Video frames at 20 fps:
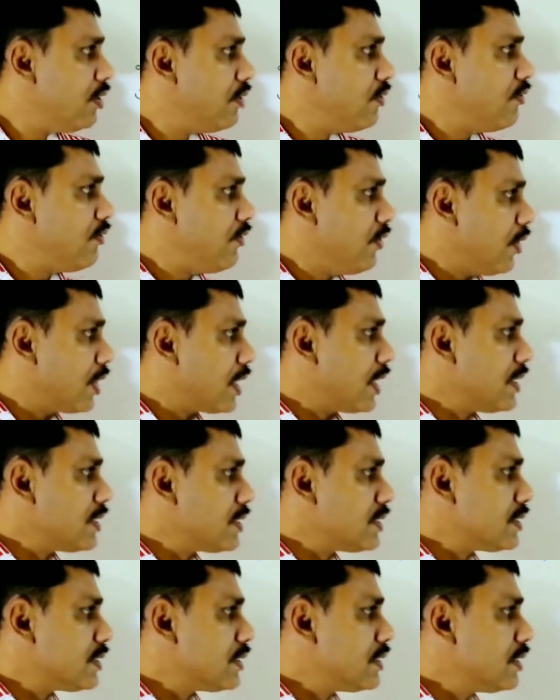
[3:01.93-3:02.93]

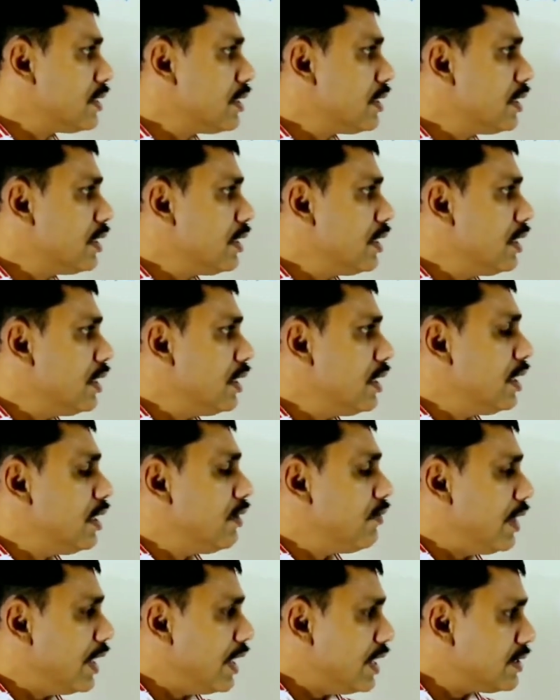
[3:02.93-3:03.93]
focus,
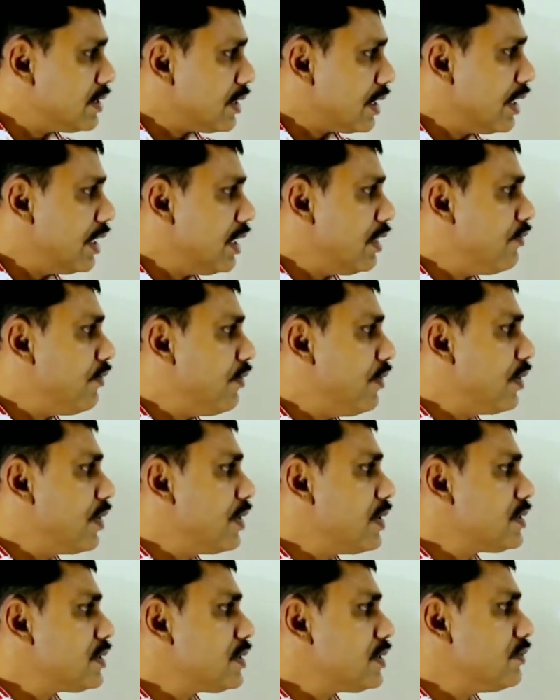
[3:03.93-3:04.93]
what is real
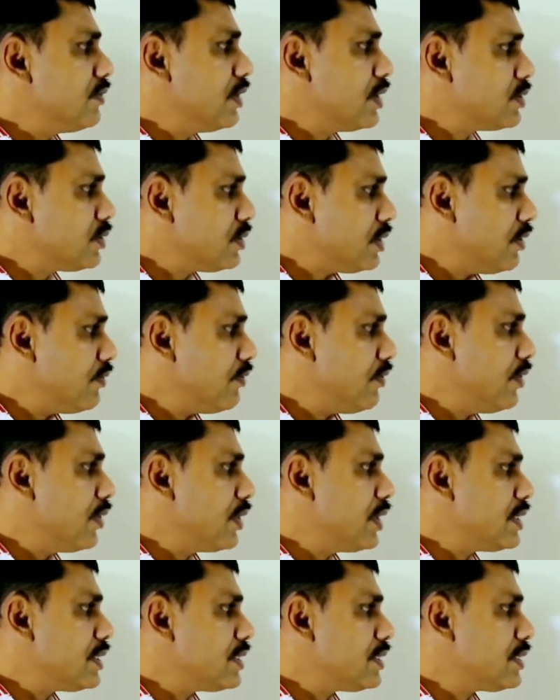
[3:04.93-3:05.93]
focus, virtual
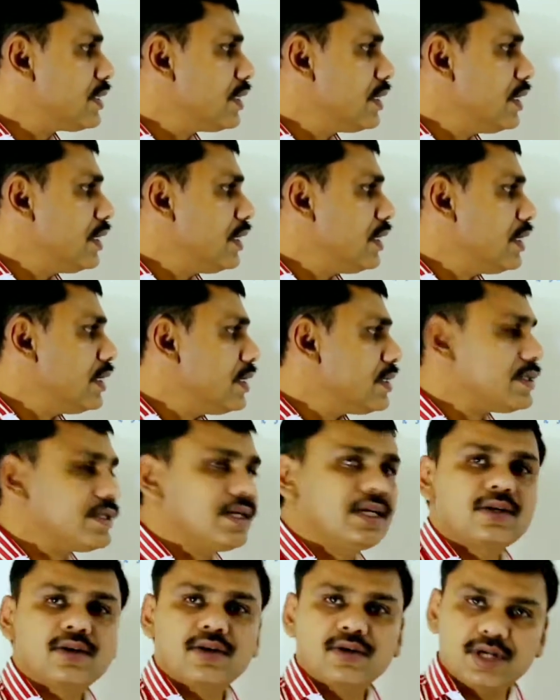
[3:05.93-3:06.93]
focus,
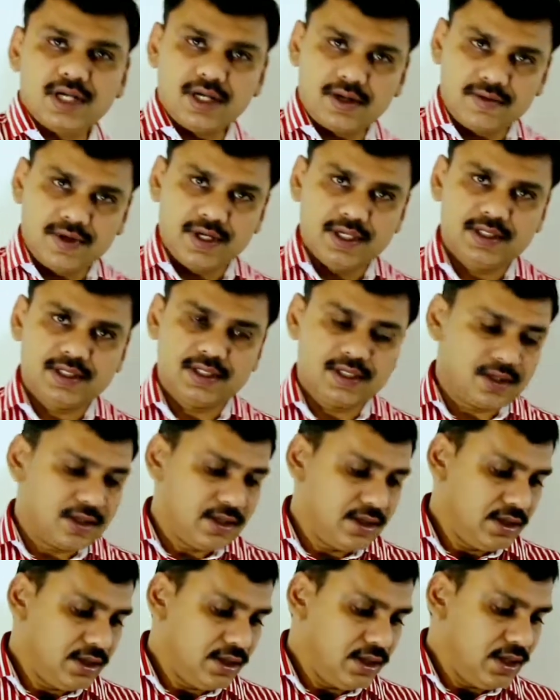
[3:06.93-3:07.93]
center of curvature.
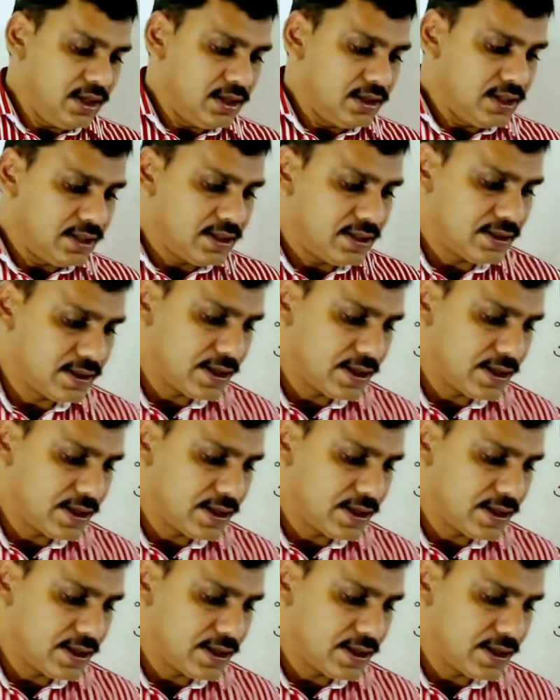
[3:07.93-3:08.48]
This is